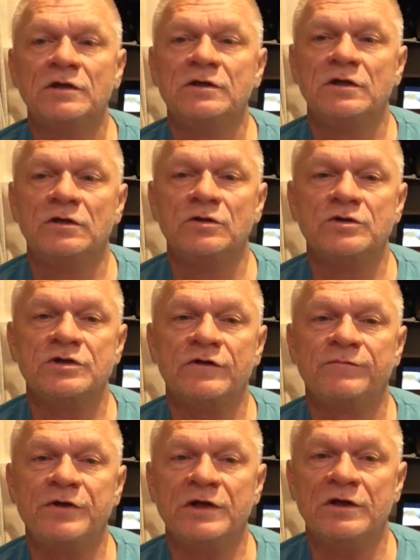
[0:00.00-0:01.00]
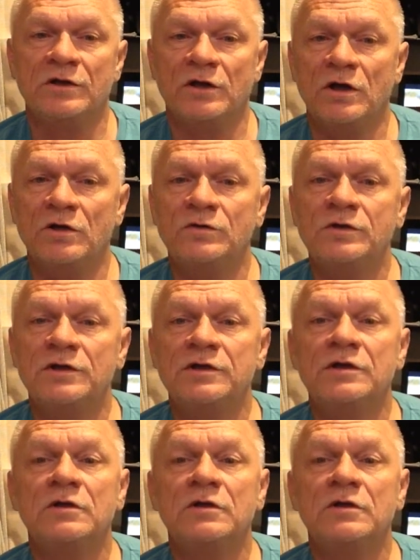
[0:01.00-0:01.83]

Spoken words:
the illusion of being alone, the